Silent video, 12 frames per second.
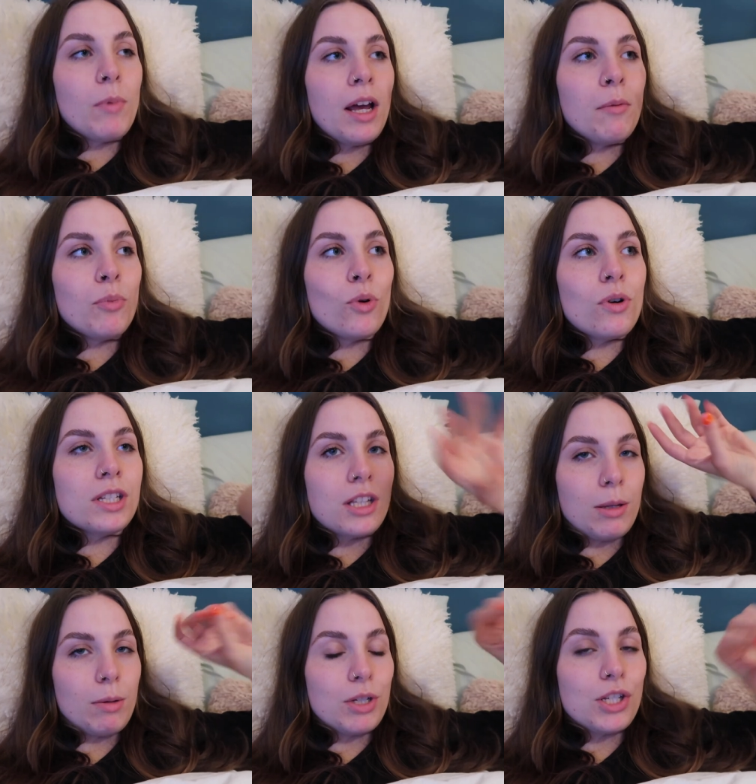When I imported
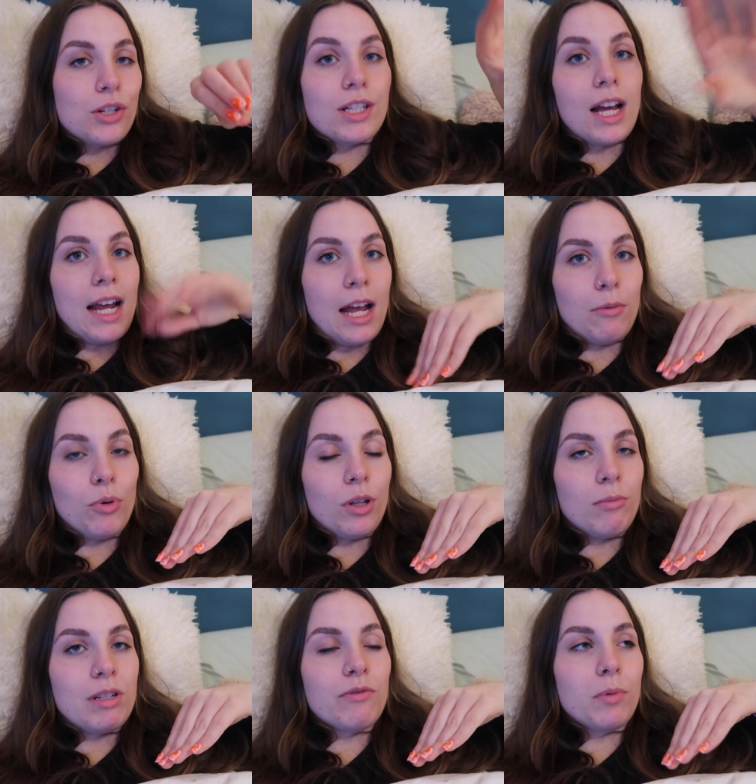them, they were just on the side. I hadn't put
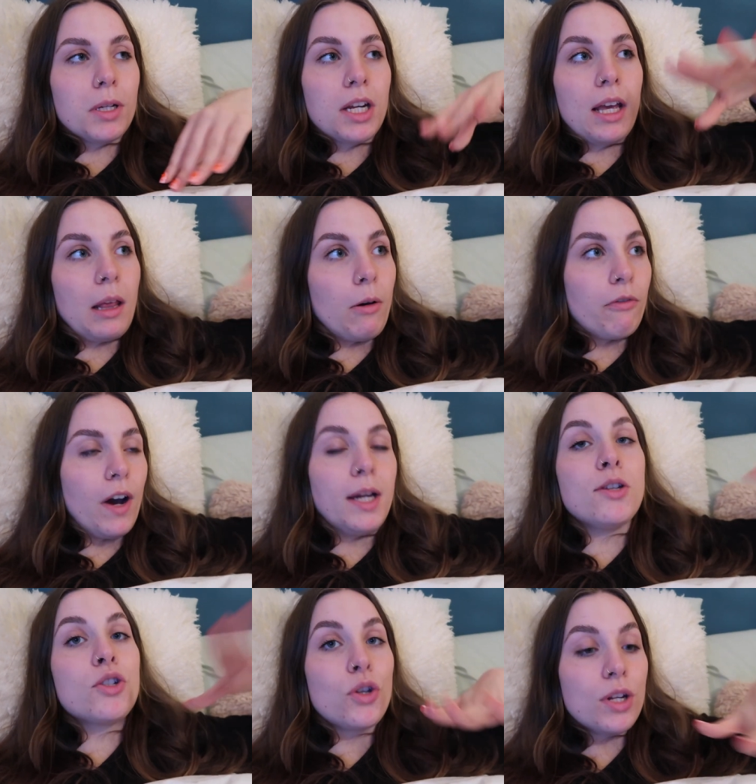them into project yet. They were fine.
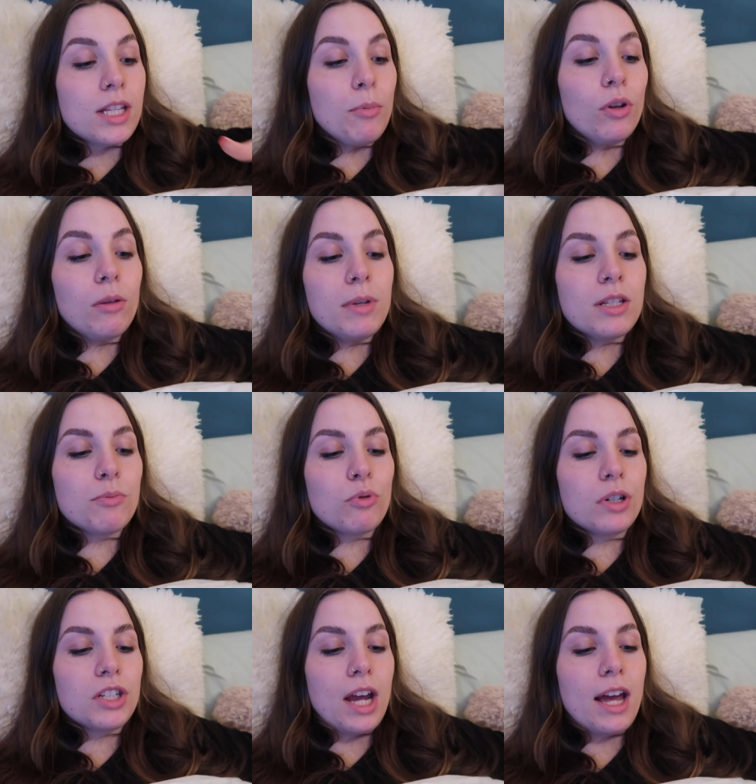As soon as I put them into
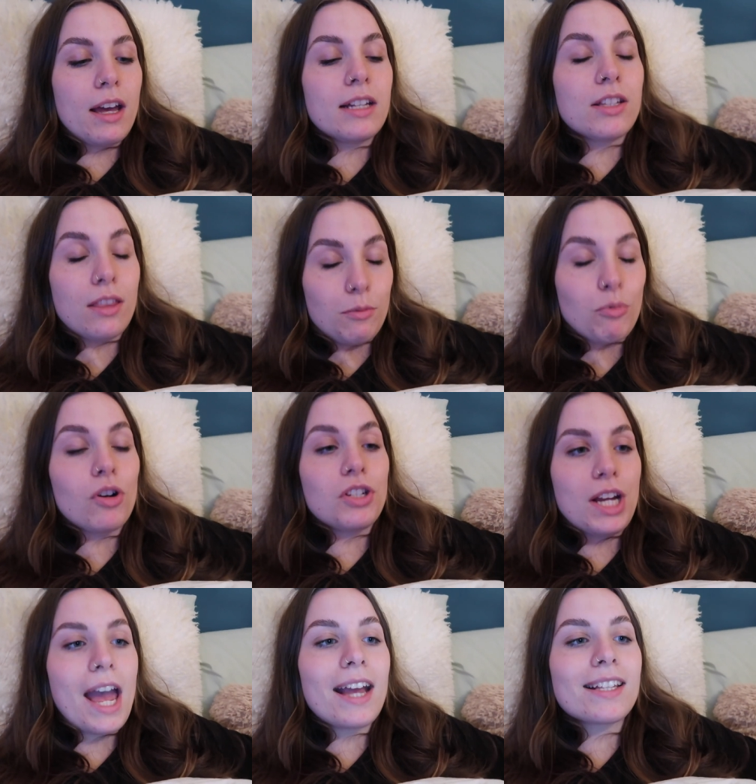the
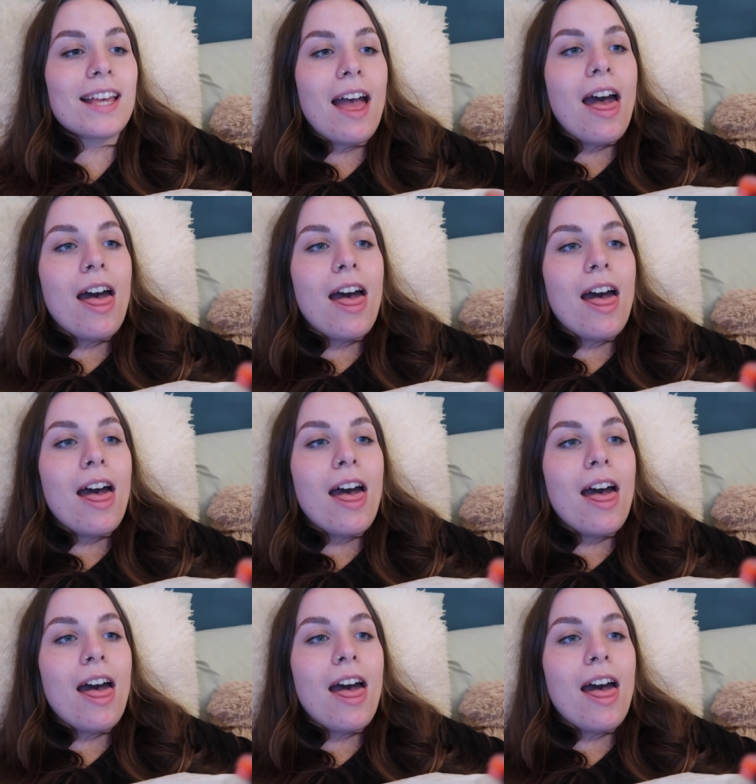project,